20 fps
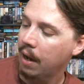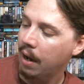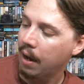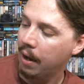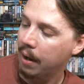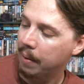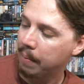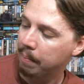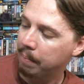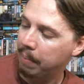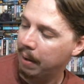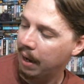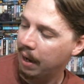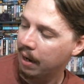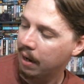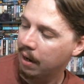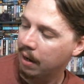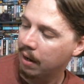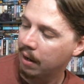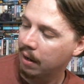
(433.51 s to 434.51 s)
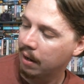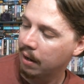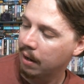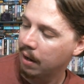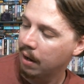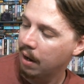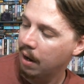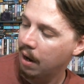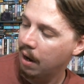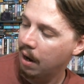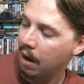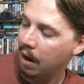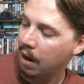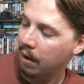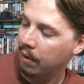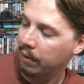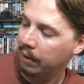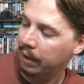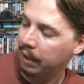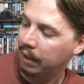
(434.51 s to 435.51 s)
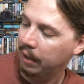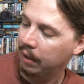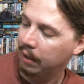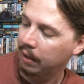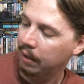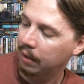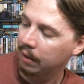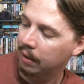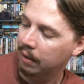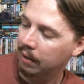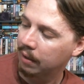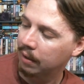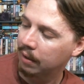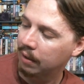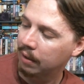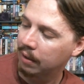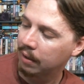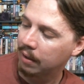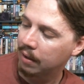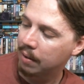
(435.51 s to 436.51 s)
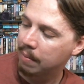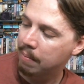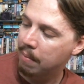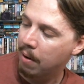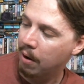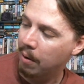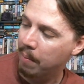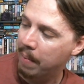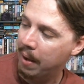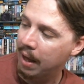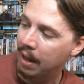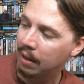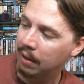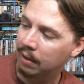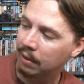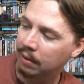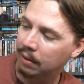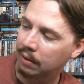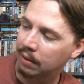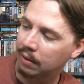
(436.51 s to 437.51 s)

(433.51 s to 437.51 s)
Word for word: um, by Ari Marmell.